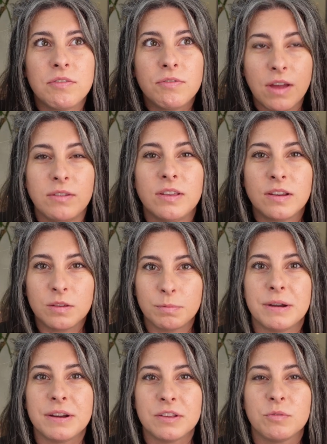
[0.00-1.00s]
felt
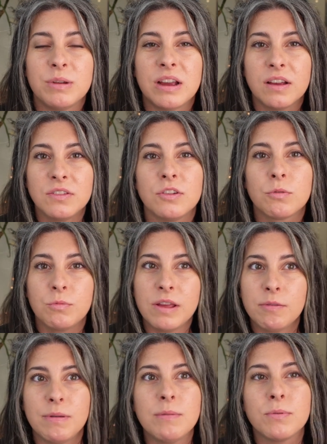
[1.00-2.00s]
experience because you're
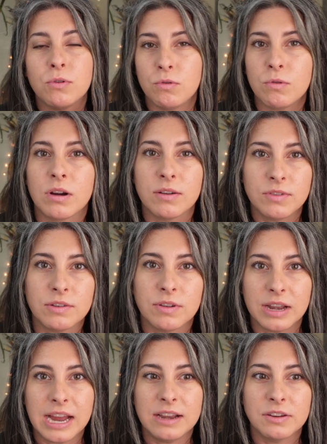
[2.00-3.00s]
with people who are of
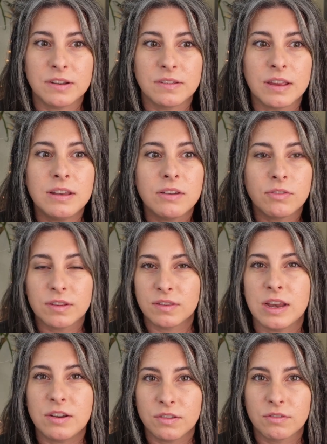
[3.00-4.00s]
different ages and different
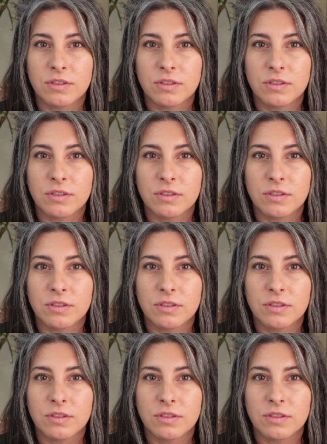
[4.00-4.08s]
stages of